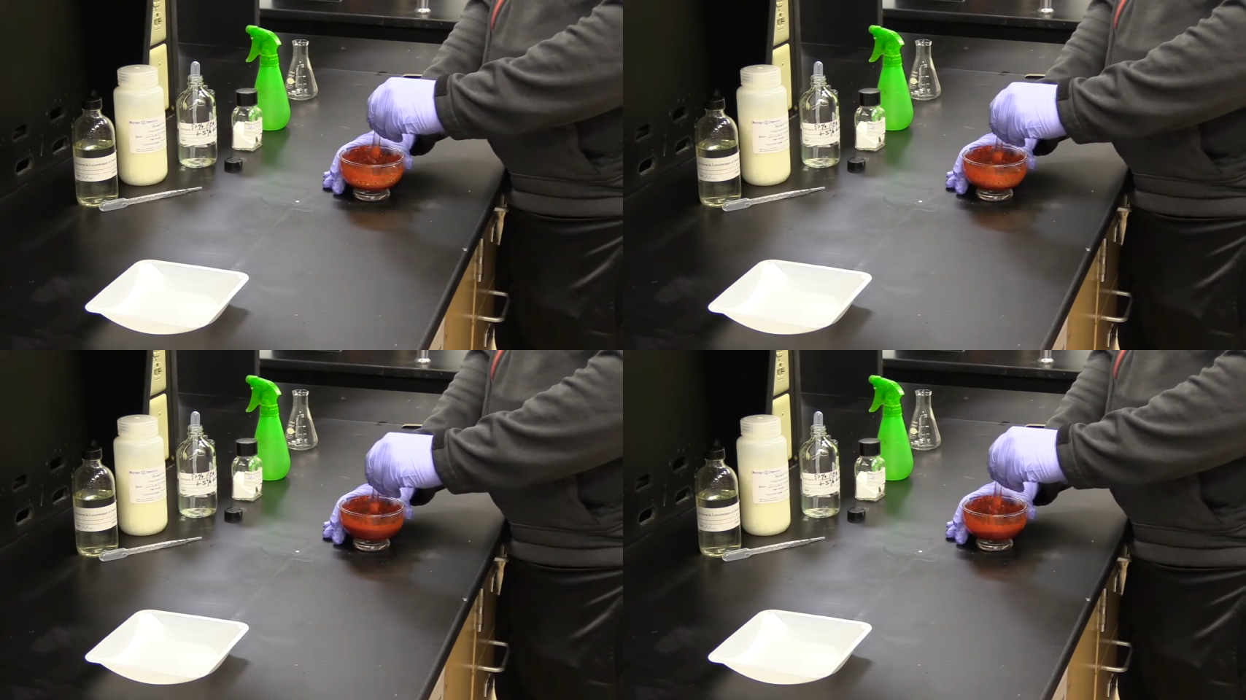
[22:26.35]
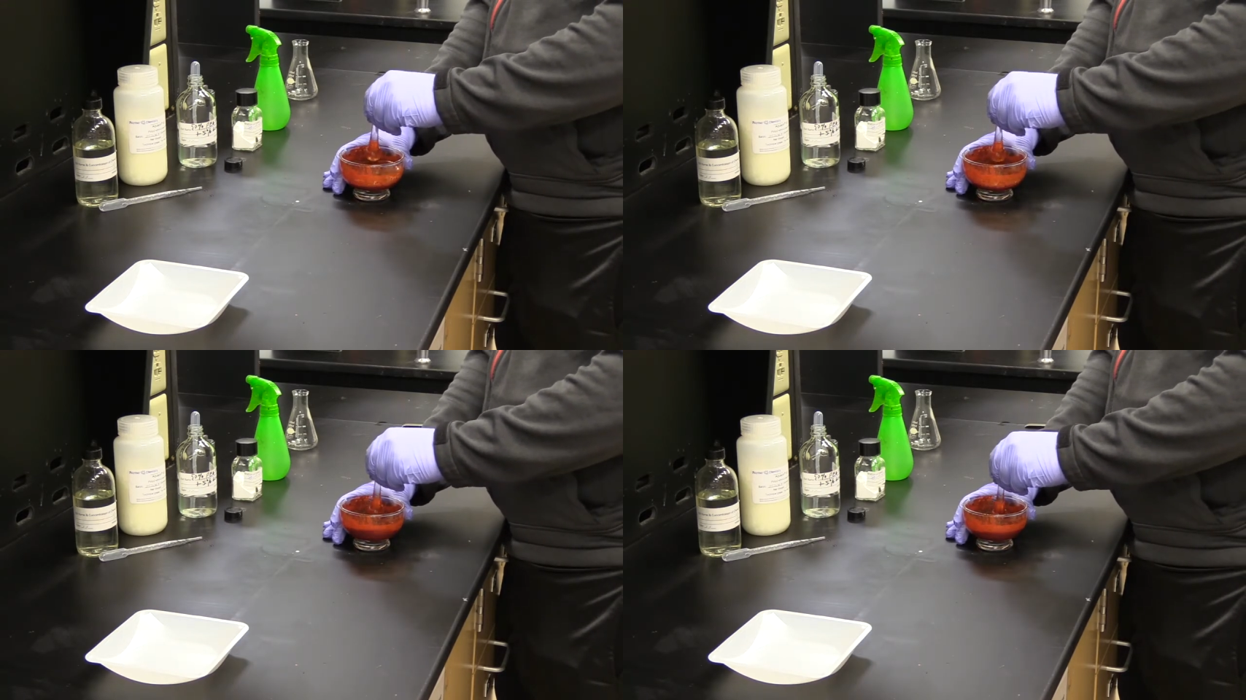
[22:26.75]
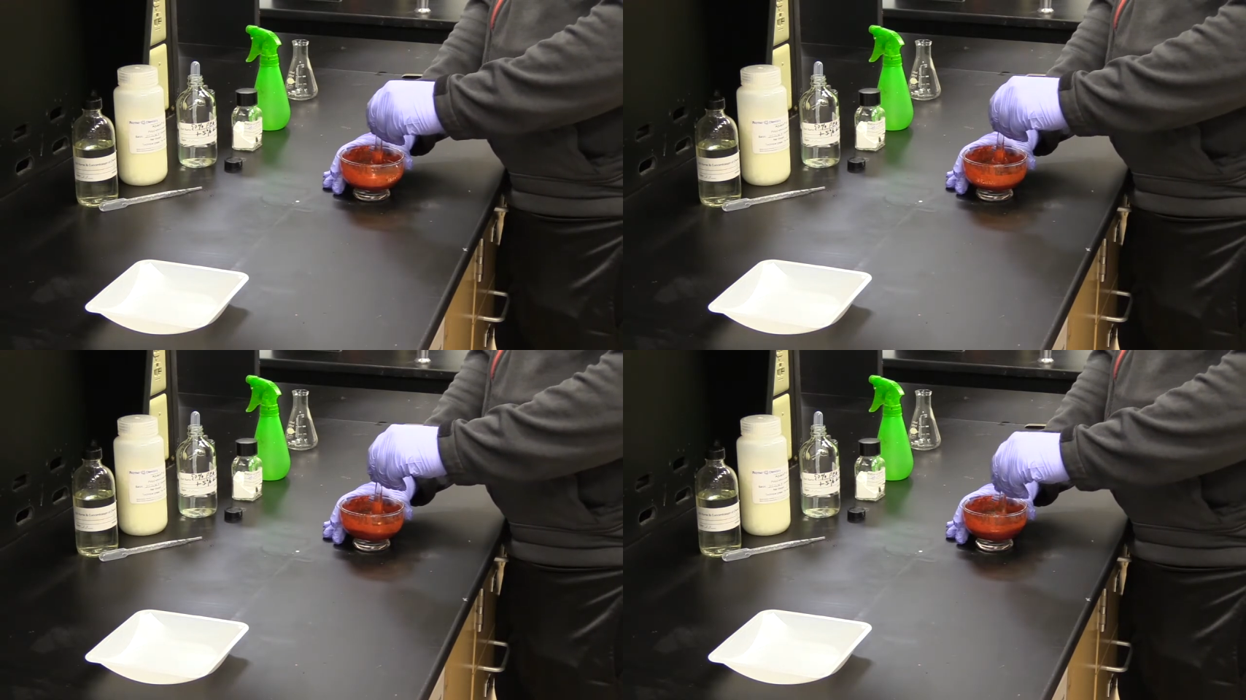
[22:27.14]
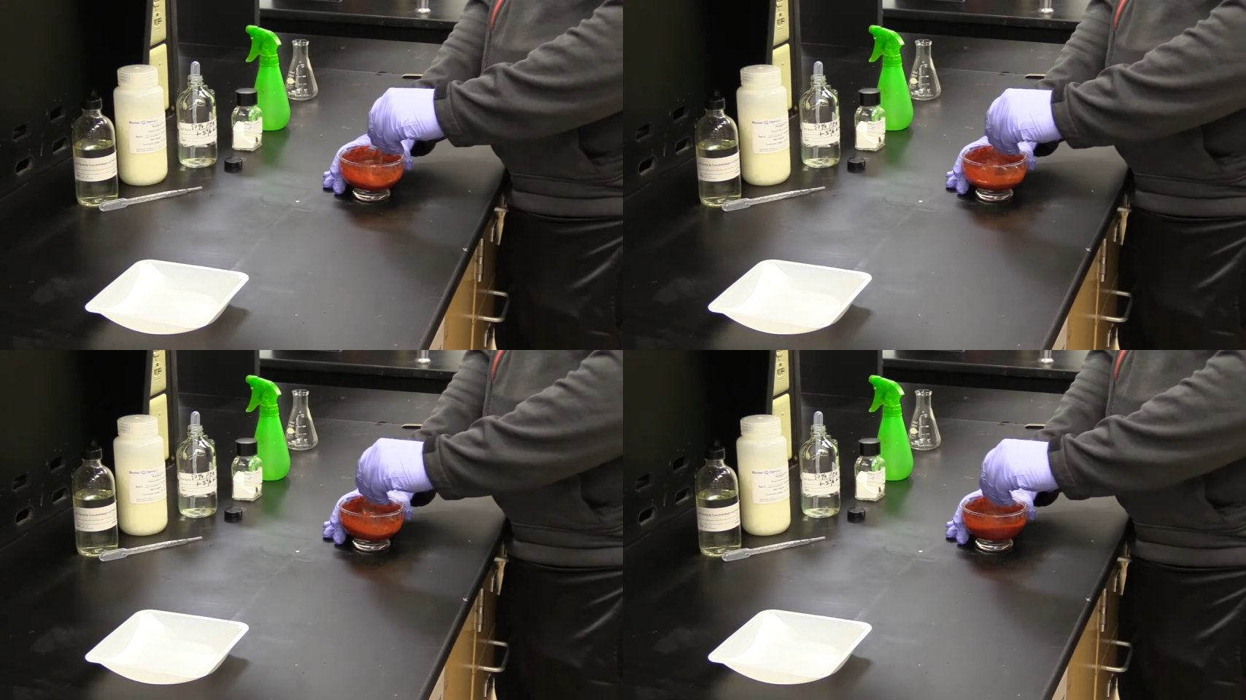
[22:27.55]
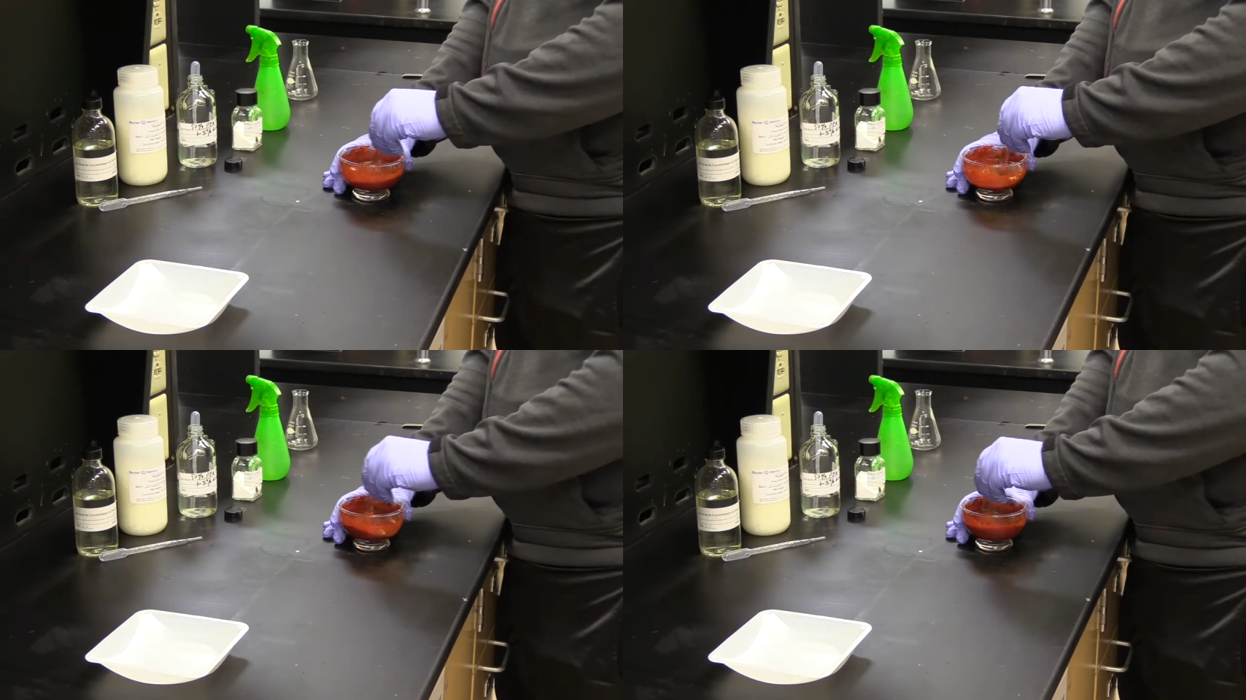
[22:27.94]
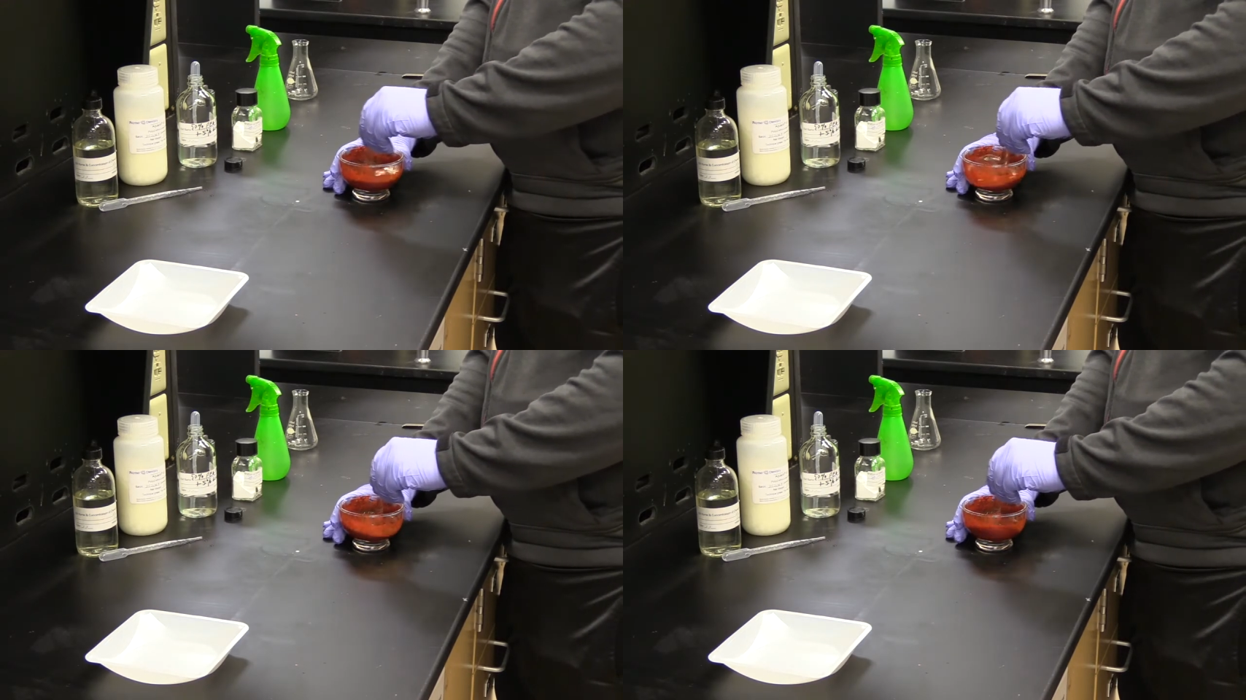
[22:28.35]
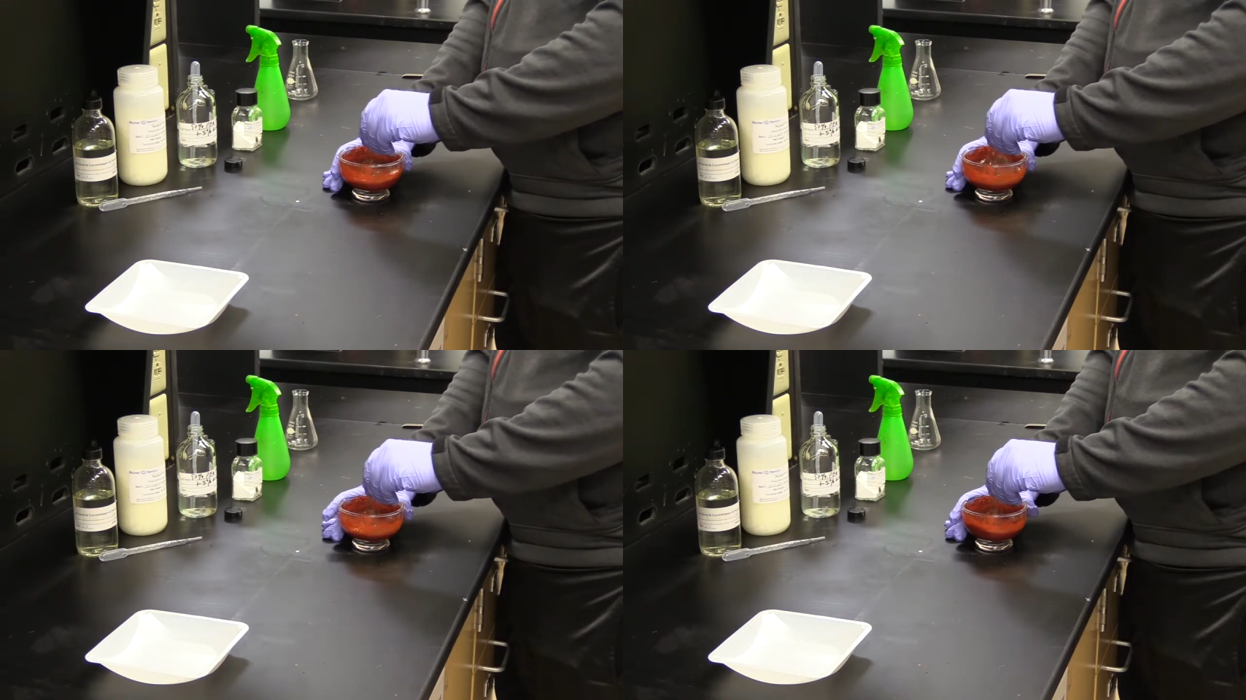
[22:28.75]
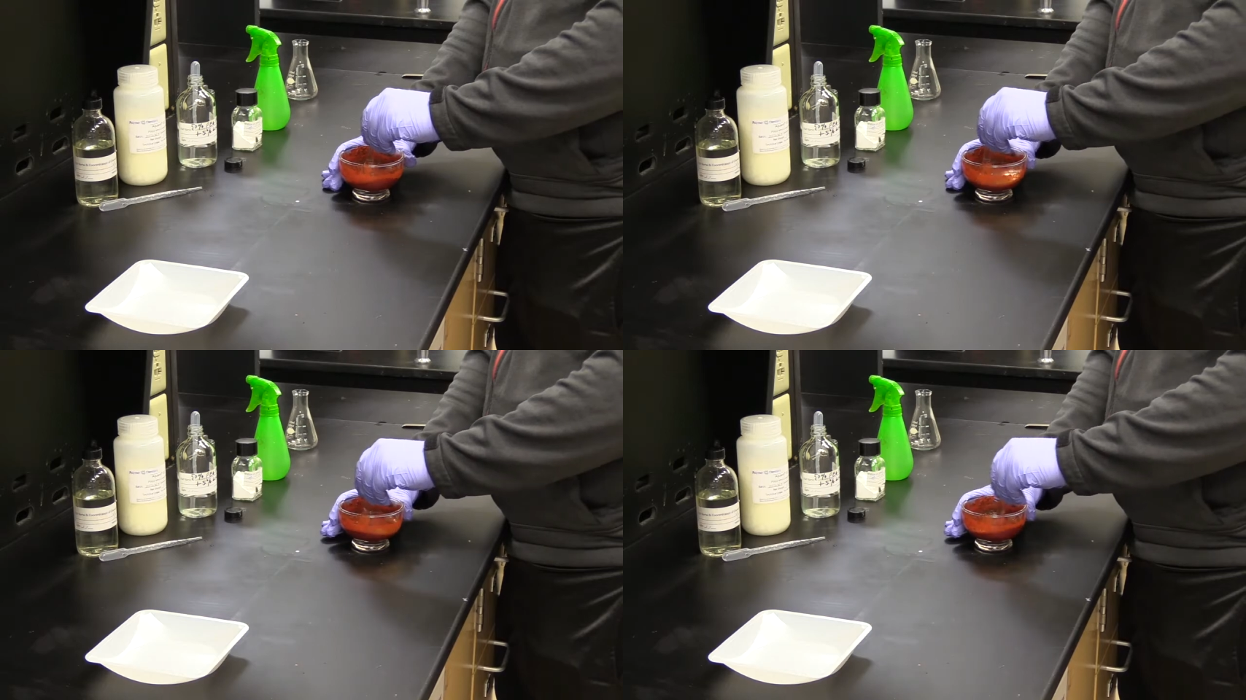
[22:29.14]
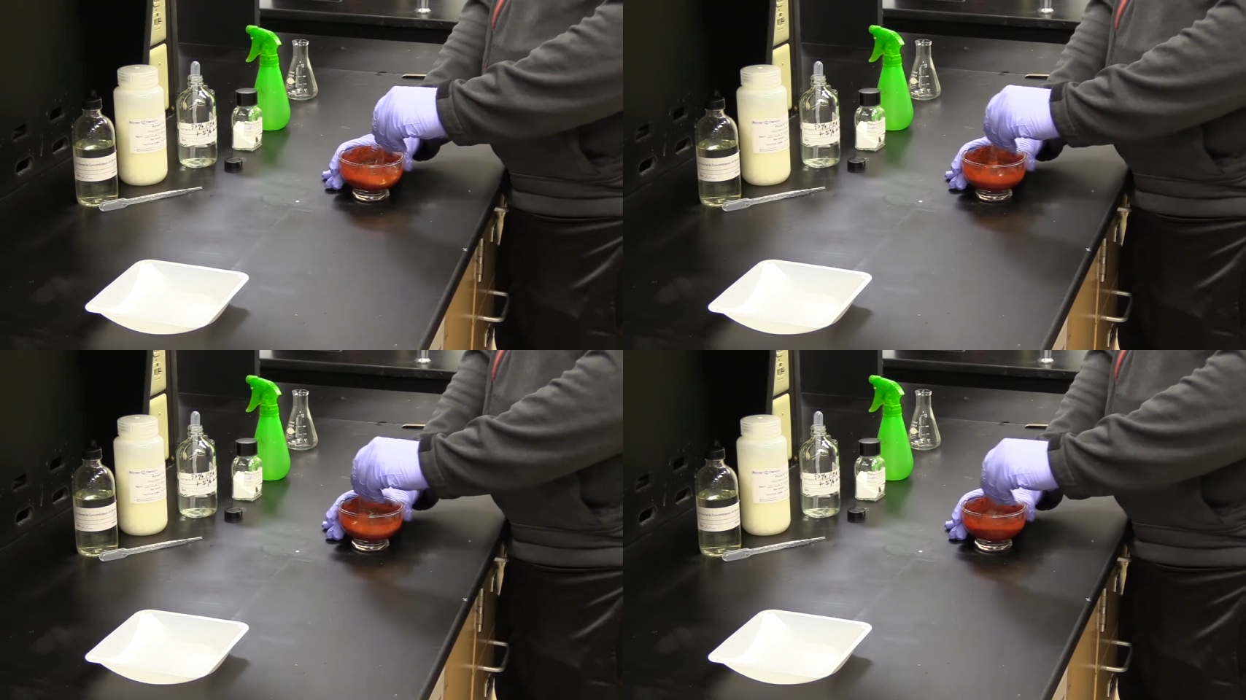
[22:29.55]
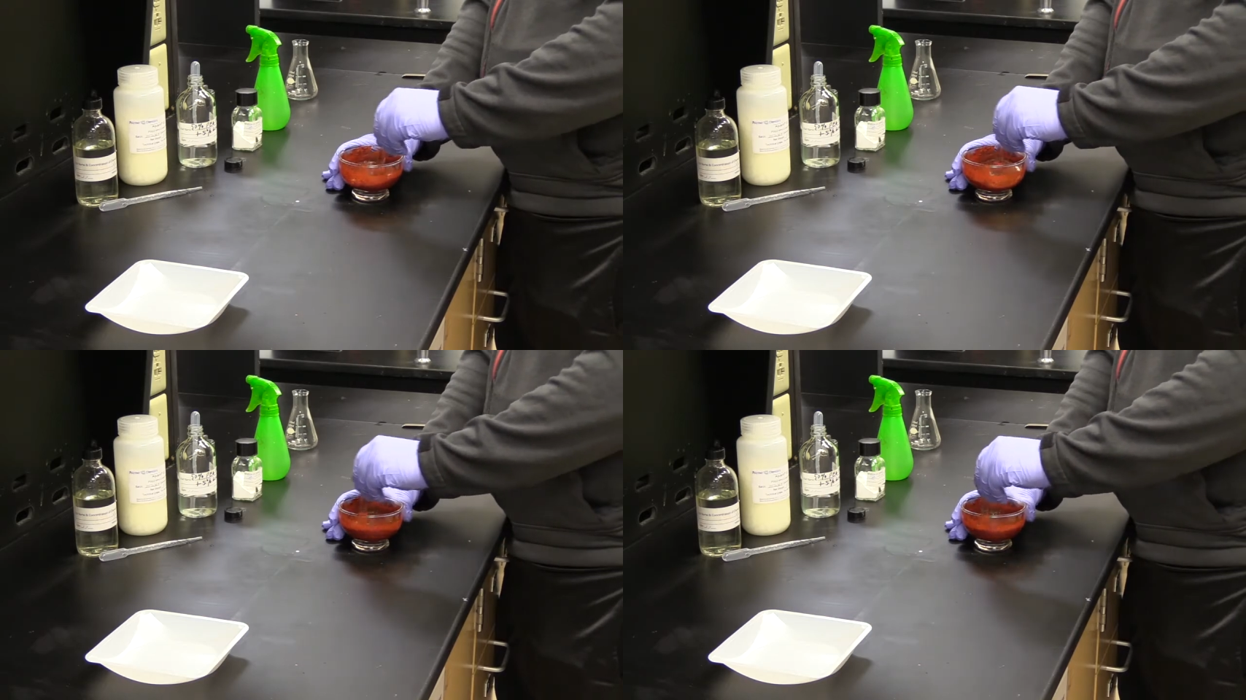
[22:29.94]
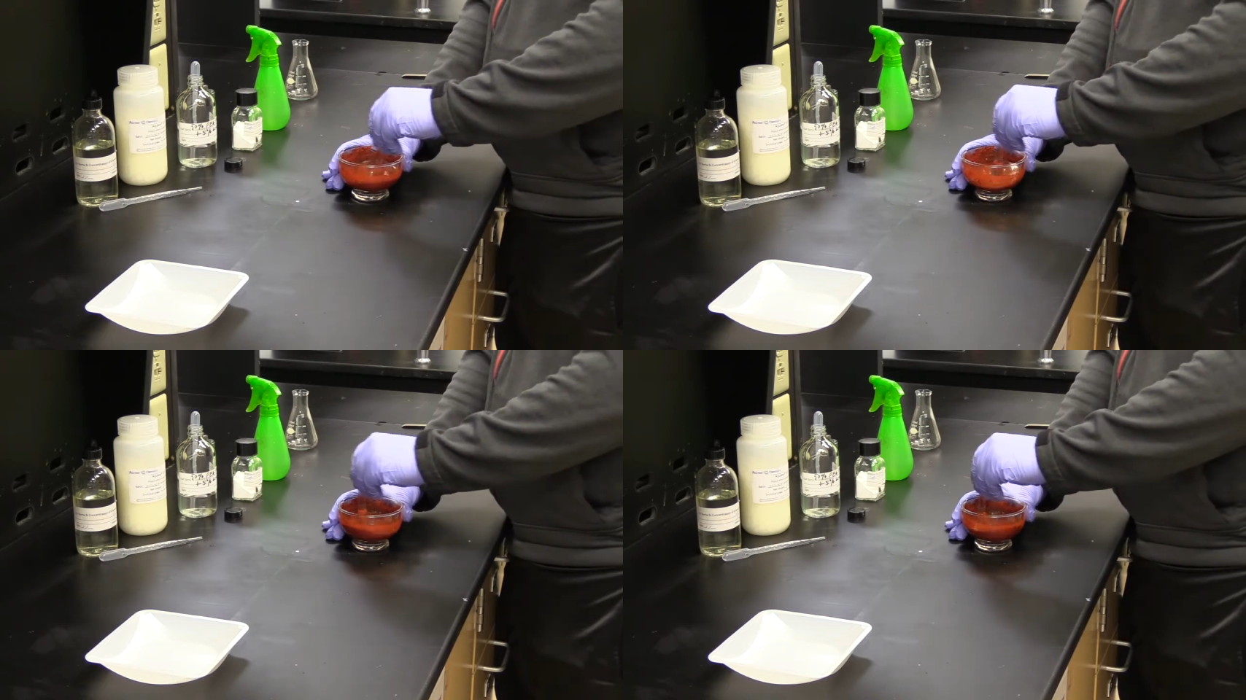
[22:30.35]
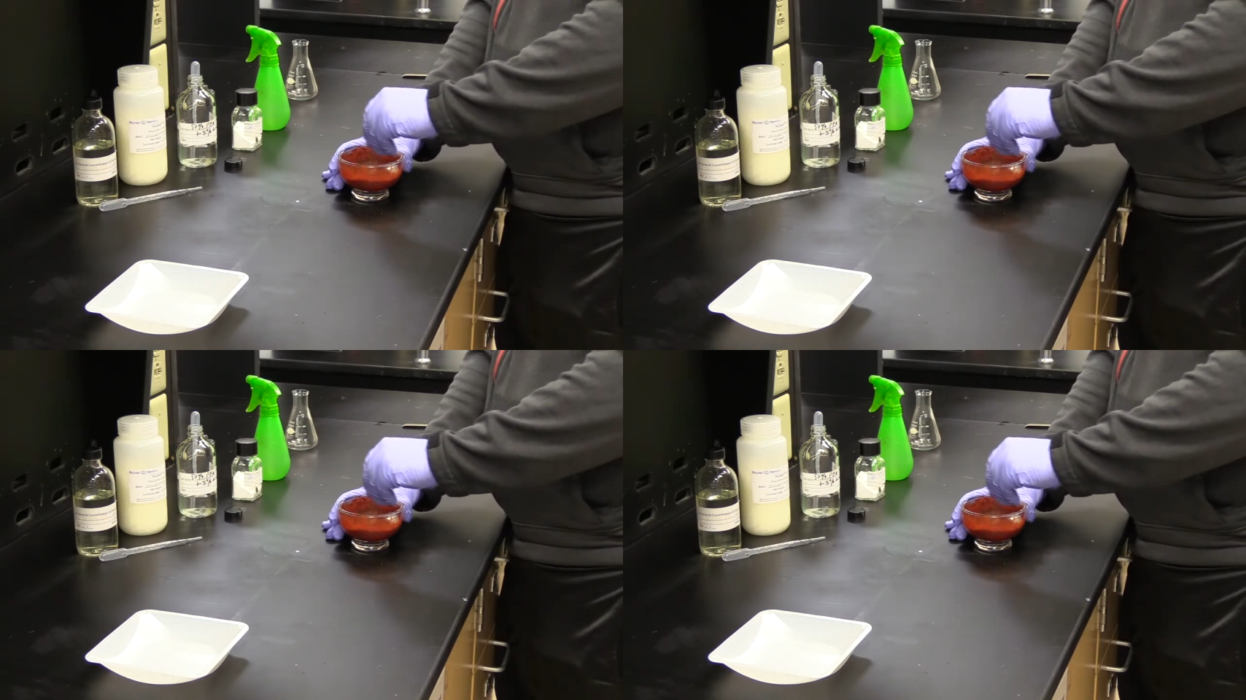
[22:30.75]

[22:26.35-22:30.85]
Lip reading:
No face is visible, so there are no lips to read.